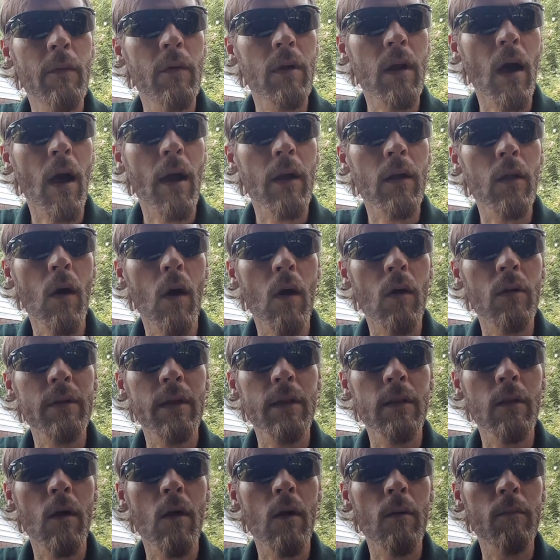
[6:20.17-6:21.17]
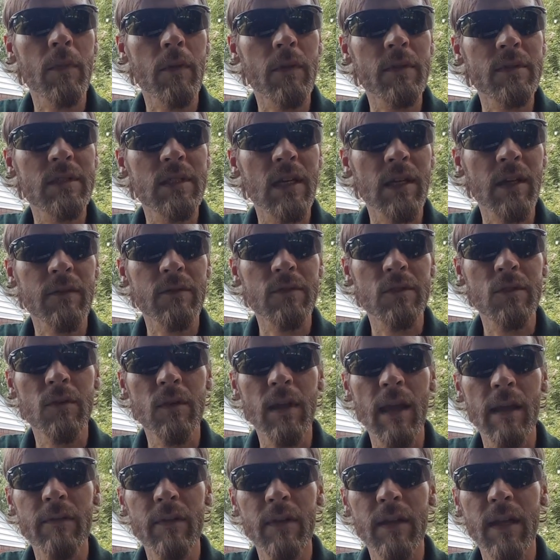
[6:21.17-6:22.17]
would idle all day long. But the second that you
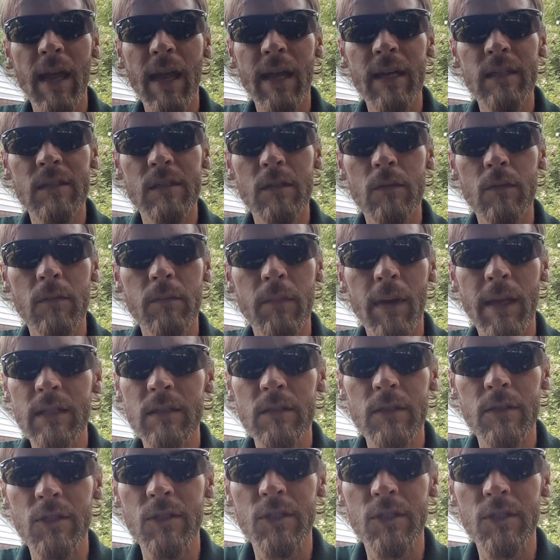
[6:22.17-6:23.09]
gave it gas, it would basically